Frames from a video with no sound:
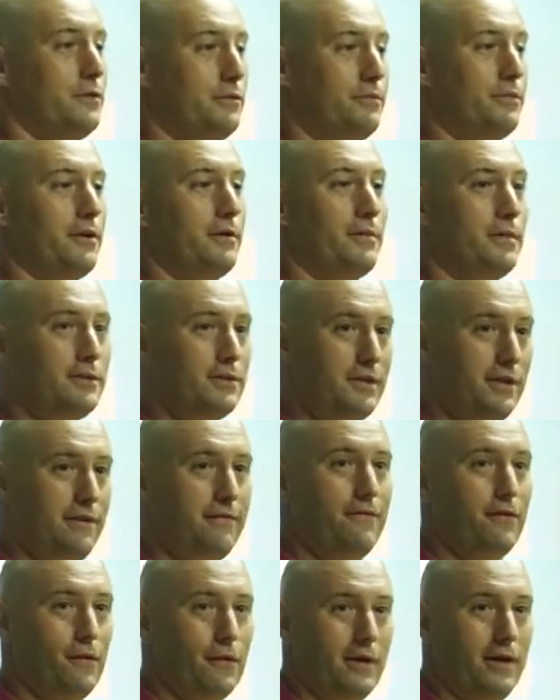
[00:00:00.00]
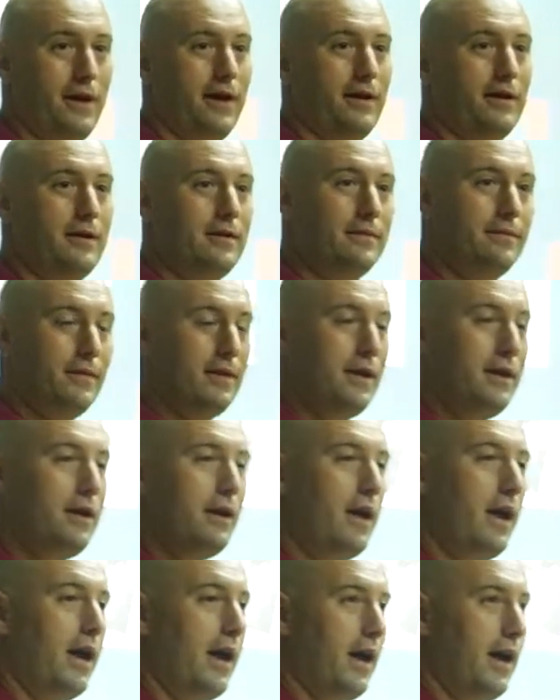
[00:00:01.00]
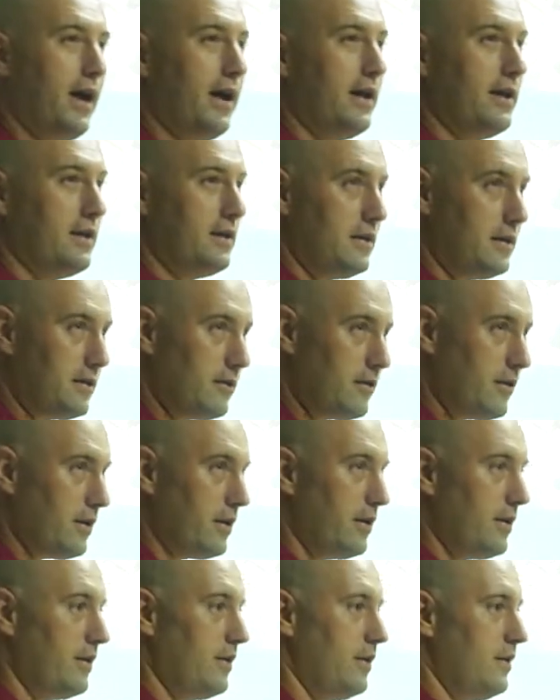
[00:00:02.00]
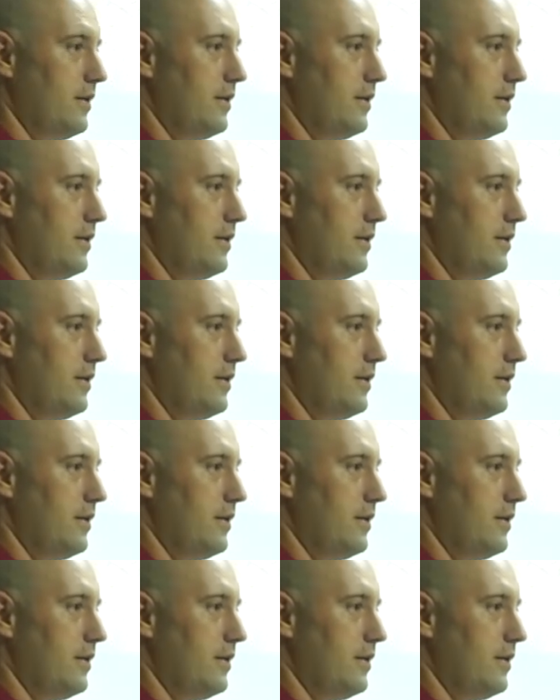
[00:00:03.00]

was pretty much defoliated. And there,